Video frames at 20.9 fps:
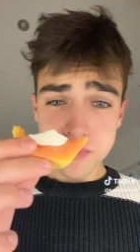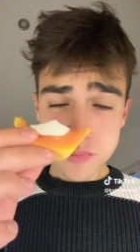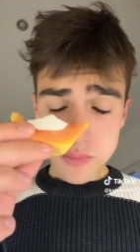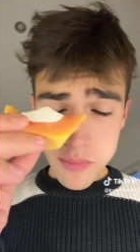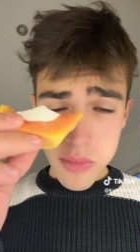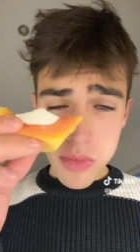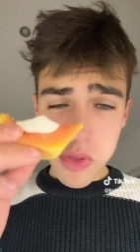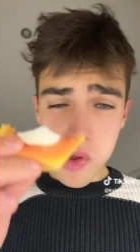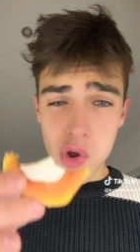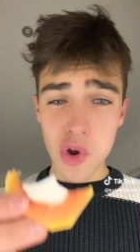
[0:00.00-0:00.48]

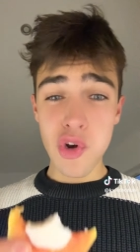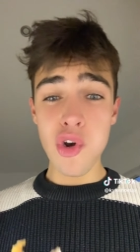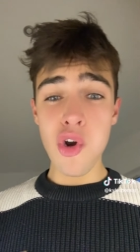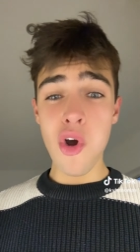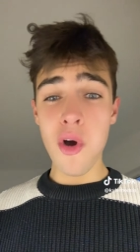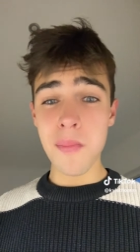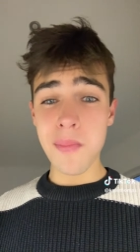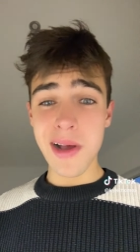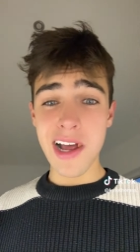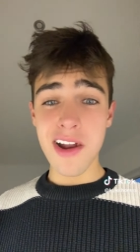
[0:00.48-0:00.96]
Not
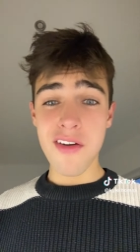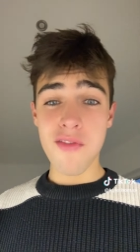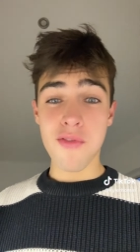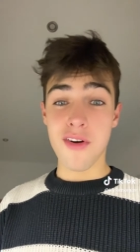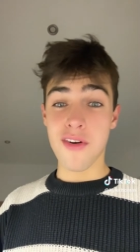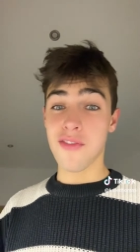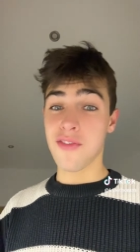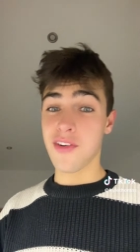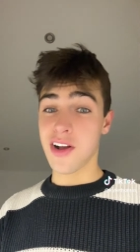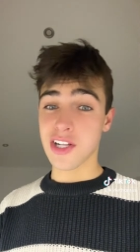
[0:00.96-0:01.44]
bad for a
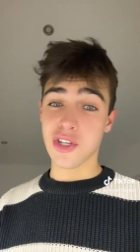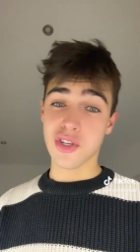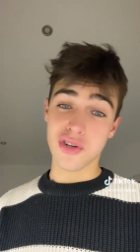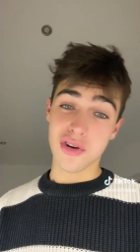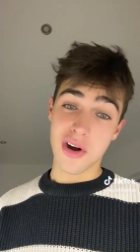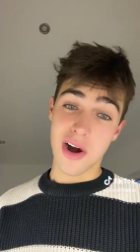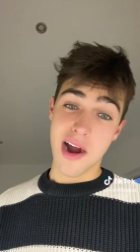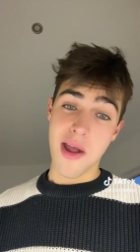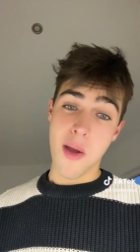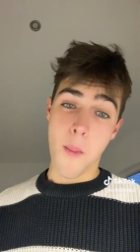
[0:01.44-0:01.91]
first try.
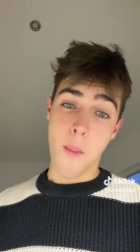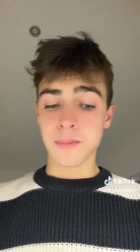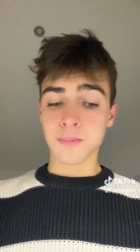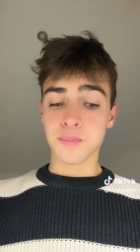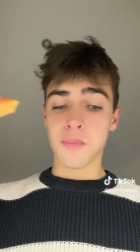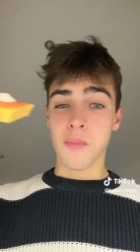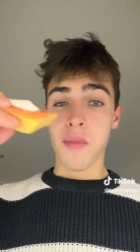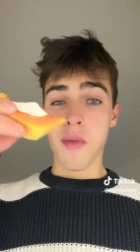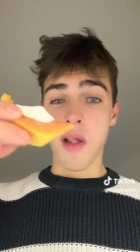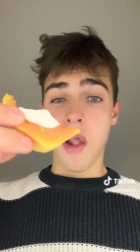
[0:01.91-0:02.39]
I
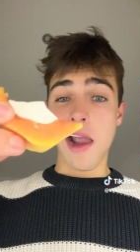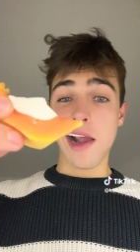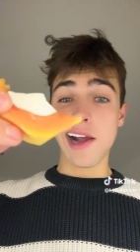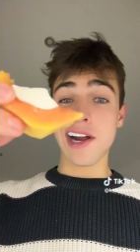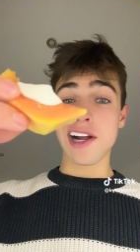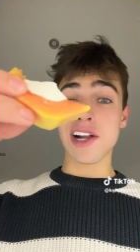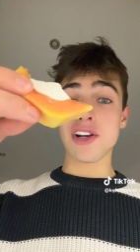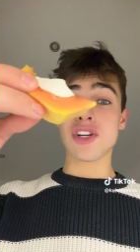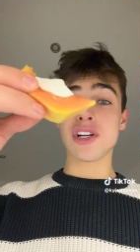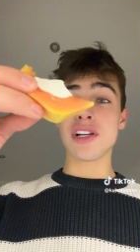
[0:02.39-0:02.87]
actually
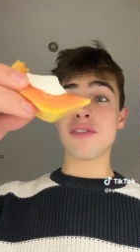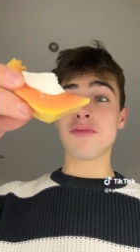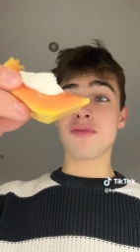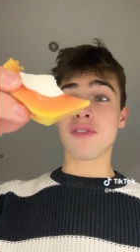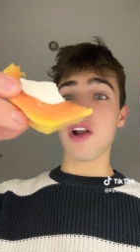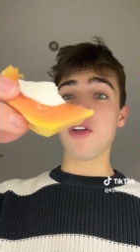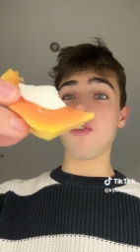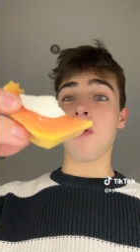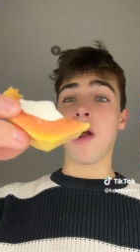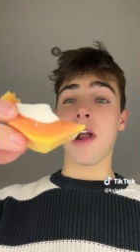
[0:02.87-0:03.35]
really
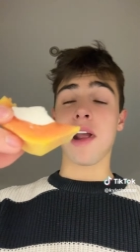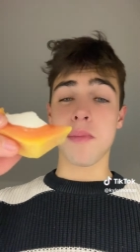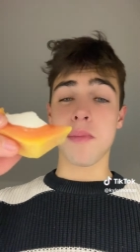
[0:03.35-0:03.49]
recommend it, it's